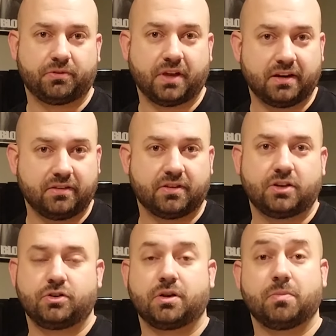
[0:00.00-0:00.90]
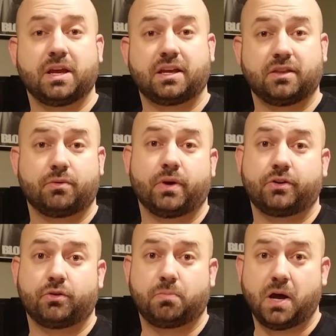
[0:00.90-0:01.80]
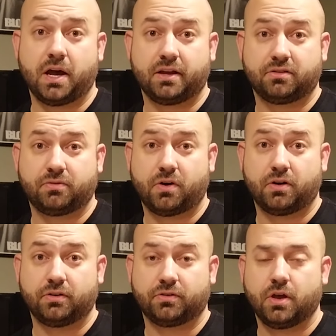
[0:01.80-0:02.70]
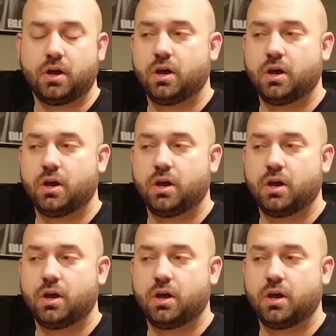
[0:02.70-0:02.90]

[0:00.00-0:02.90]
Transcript: settings that you can make in the RetroPi as far as